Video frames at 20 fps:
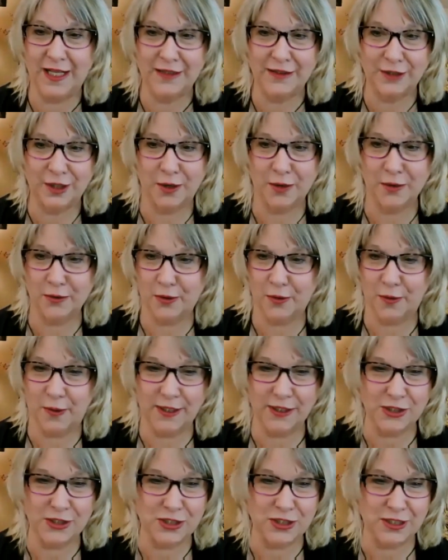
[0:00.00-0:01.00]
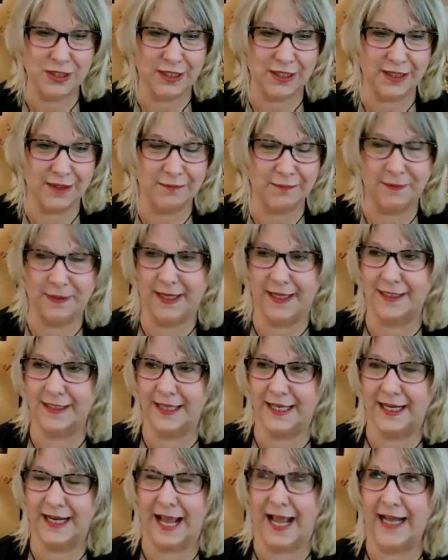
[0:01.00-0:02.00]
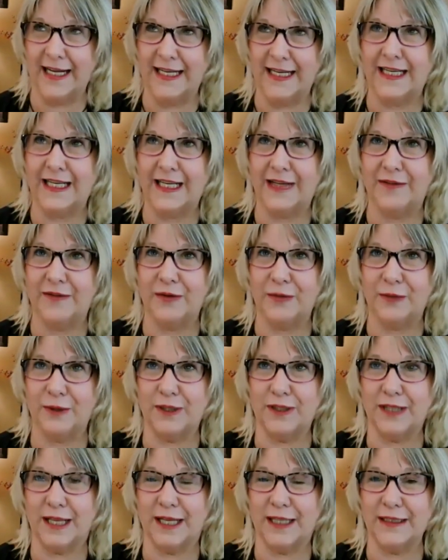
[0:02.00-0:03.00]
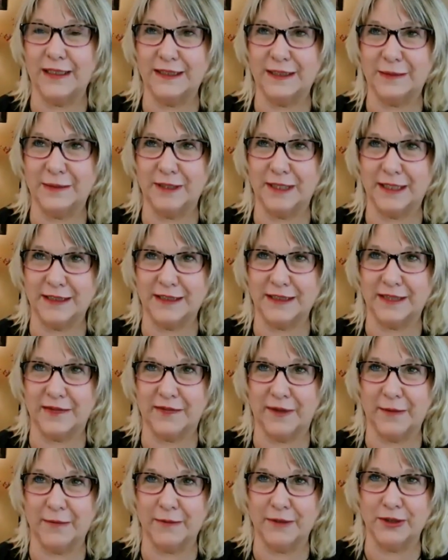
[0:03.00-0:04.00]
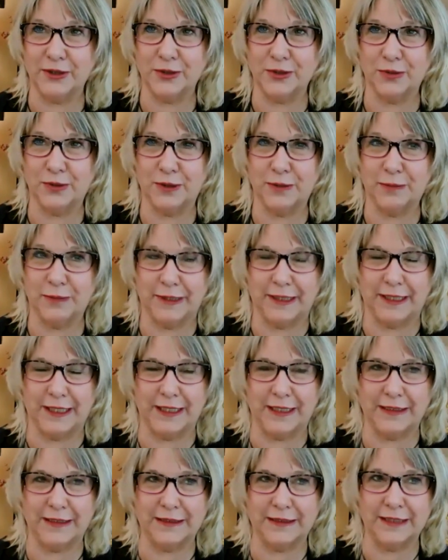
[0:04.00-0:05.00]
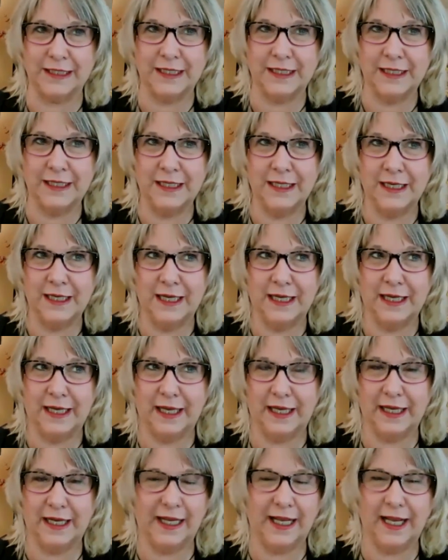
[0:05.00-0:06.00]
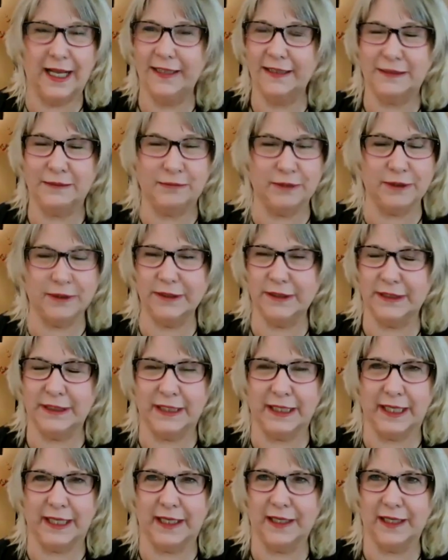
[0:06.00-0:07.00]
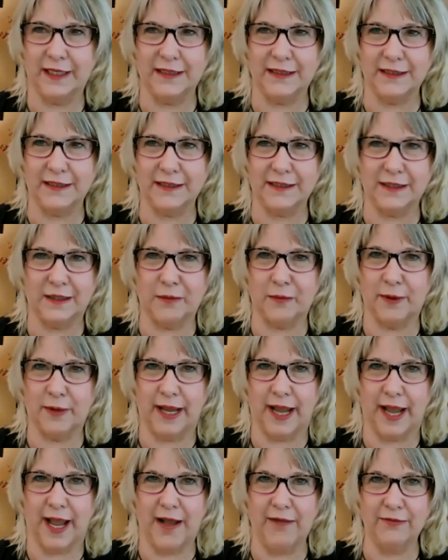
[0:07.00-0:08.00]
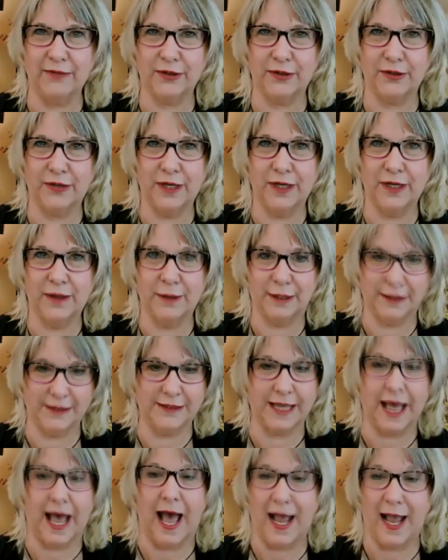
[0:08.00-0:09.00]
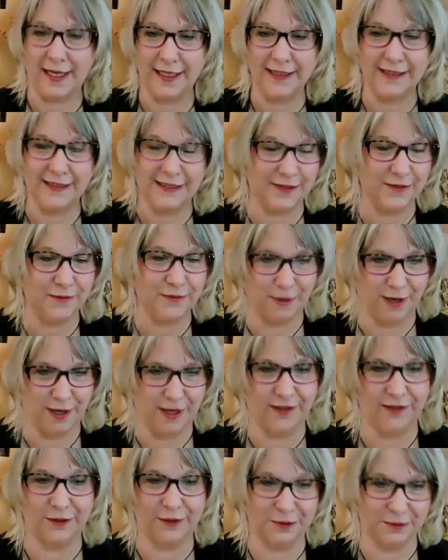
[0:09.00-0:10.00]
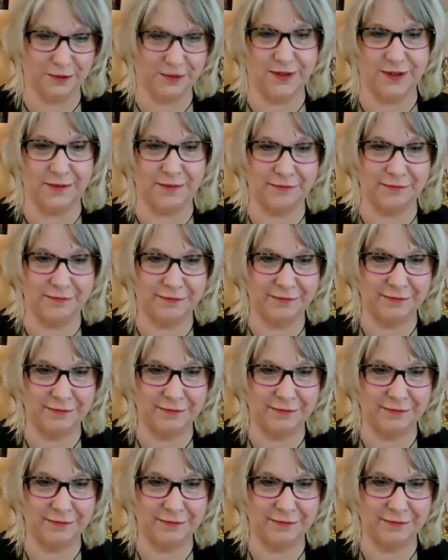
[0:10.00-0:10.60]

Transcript: Don't question it. And I didn't even realize some of that stuff I was doing because, and I really didn't analyze this till way after, because I didn't want to lose them.